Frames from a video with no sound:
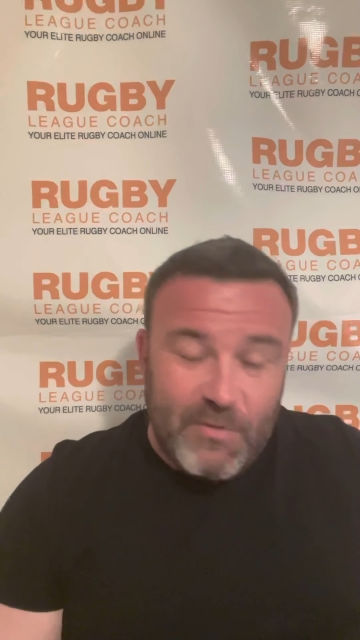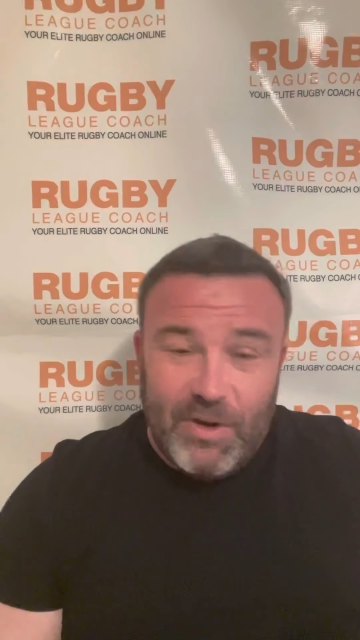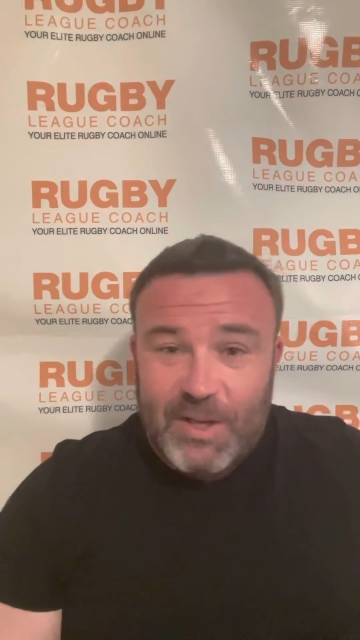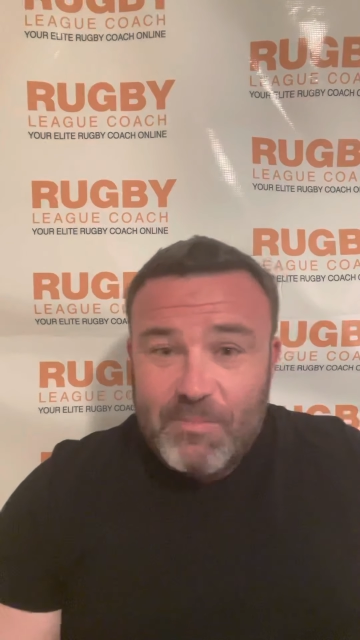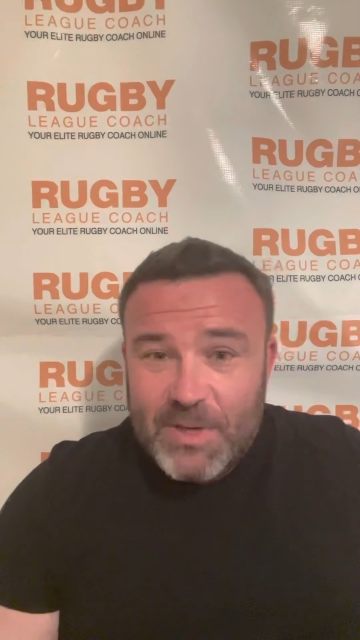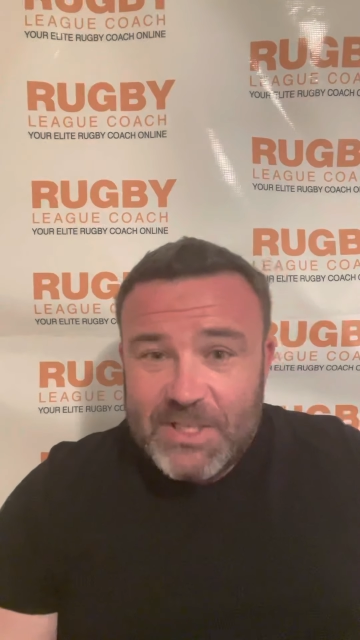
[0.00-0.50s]

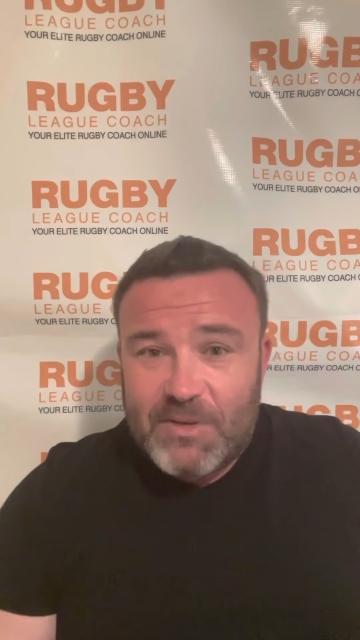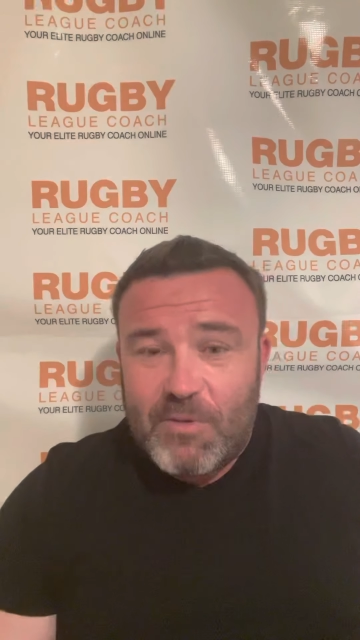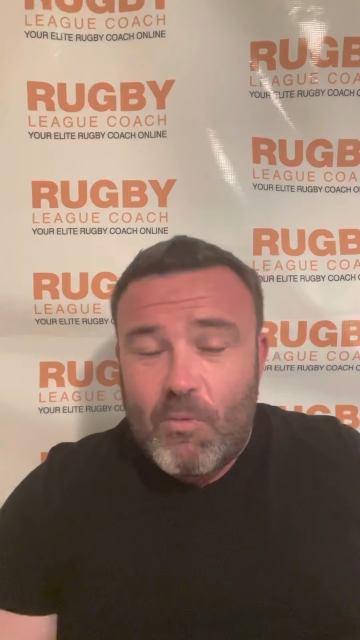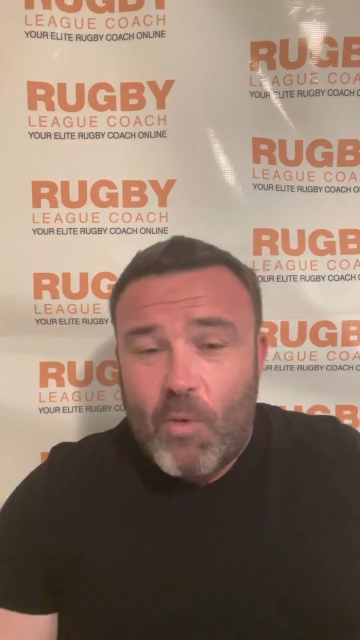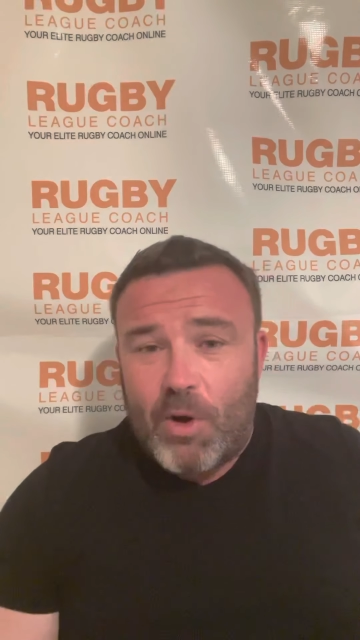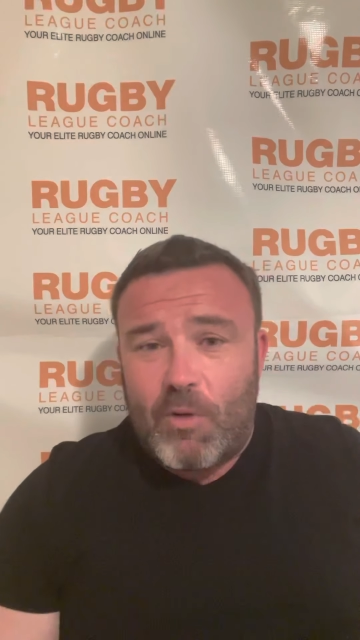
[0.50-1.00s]
really busy
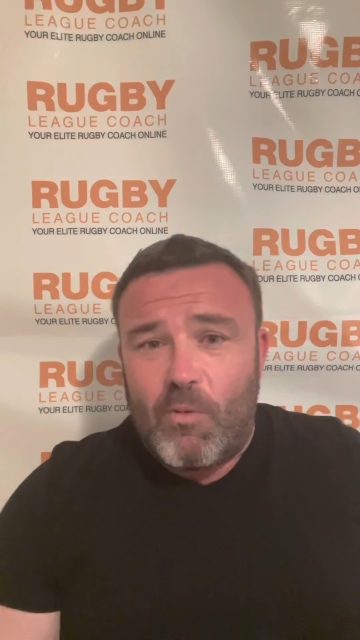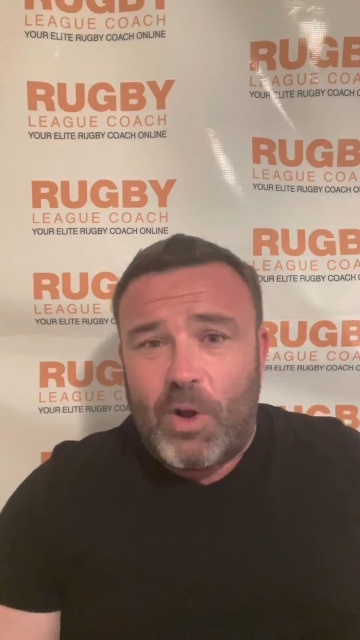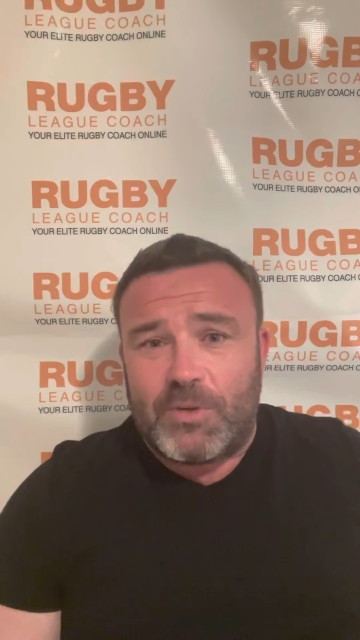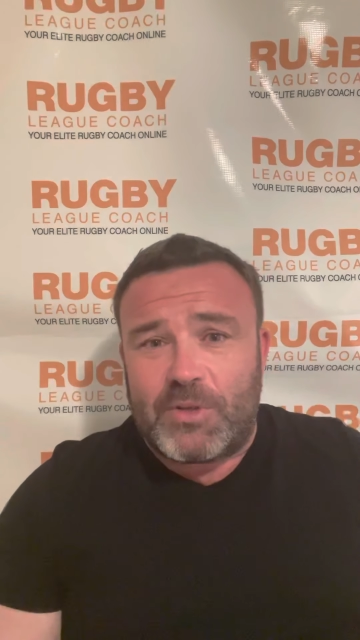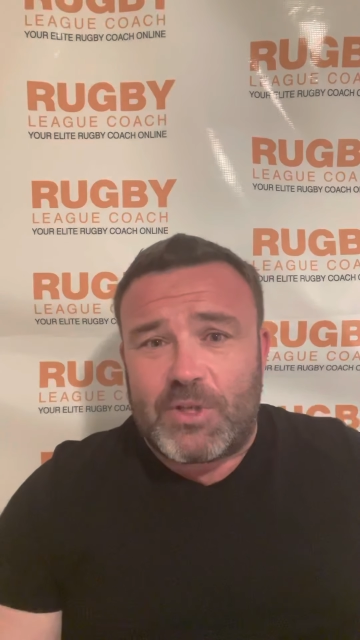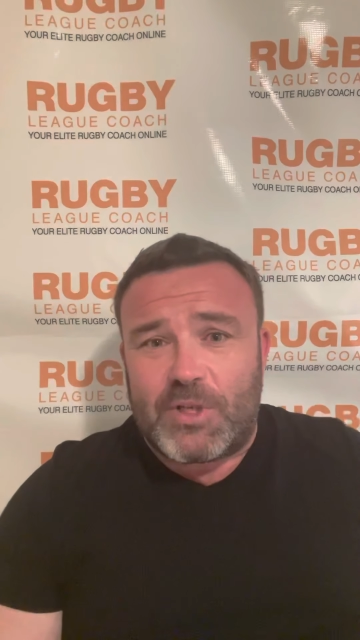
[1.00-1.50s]
with
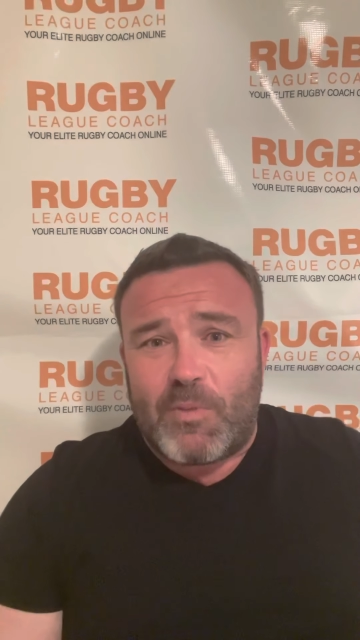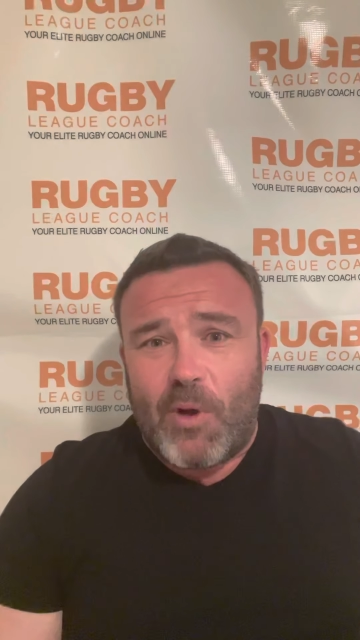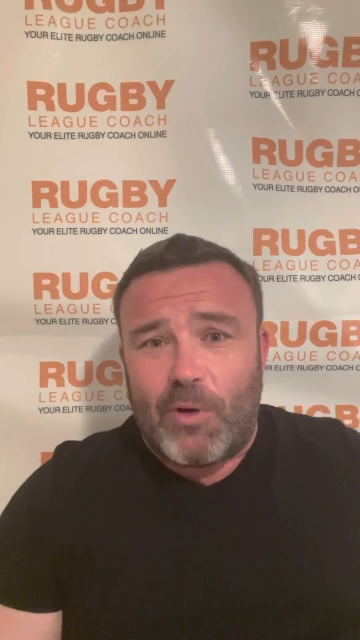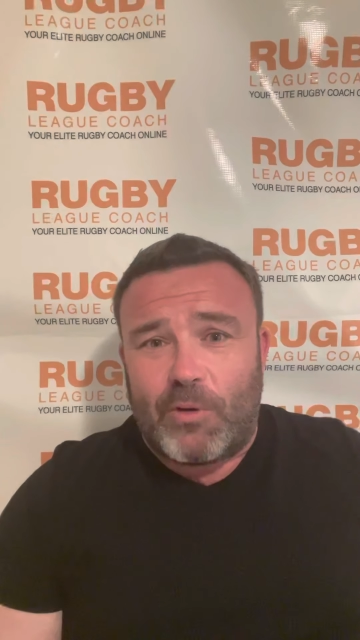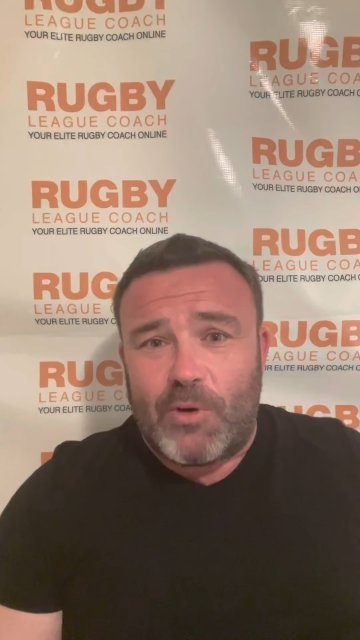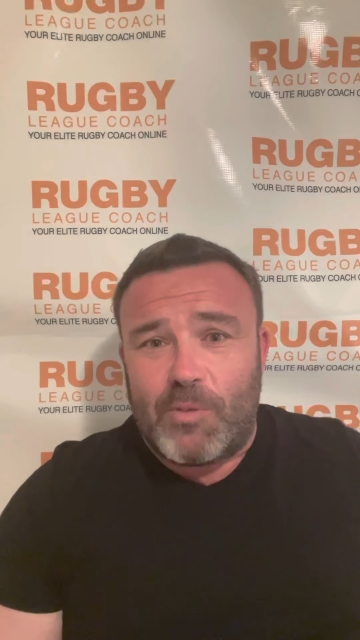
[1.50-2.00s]
one-on-ones and
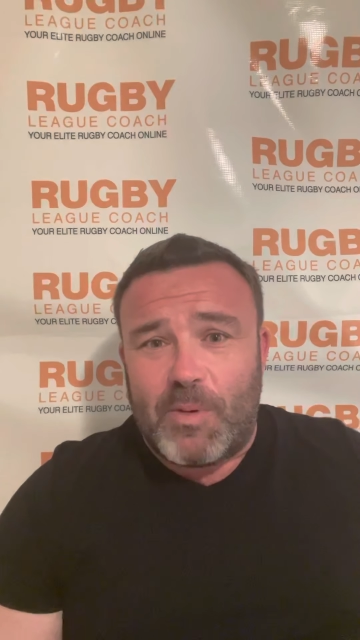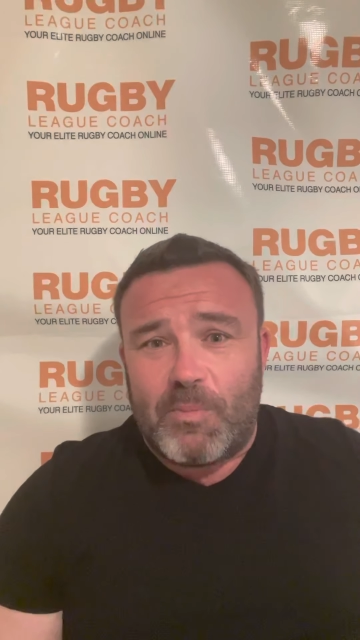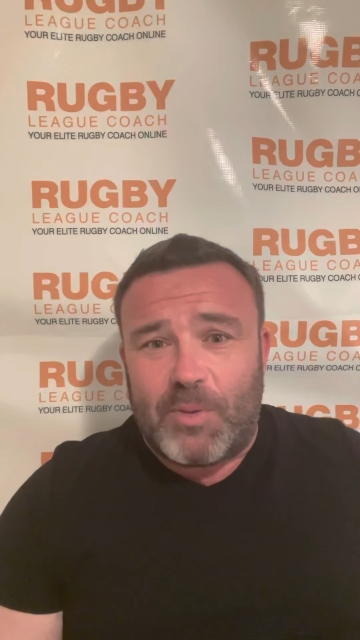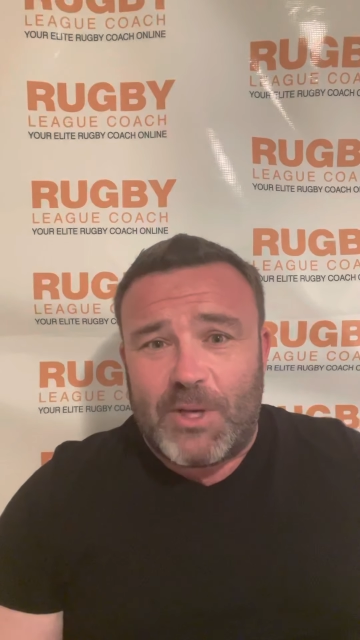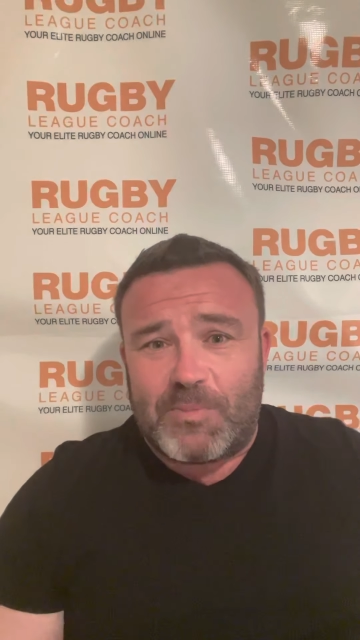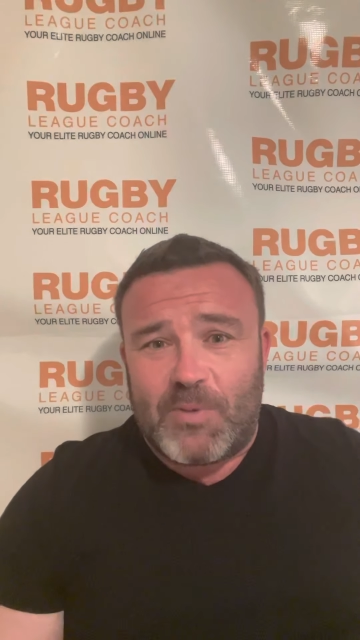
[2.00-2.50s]
small group in
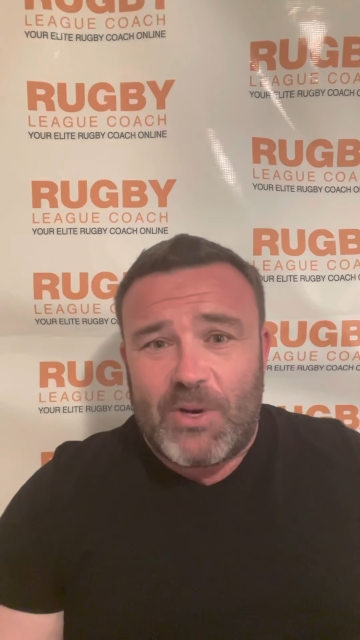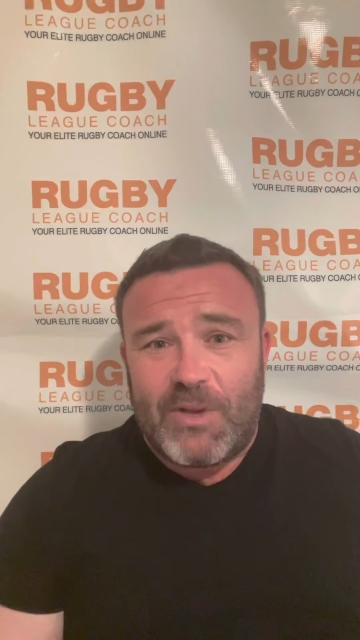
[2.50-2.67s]
Brisbane.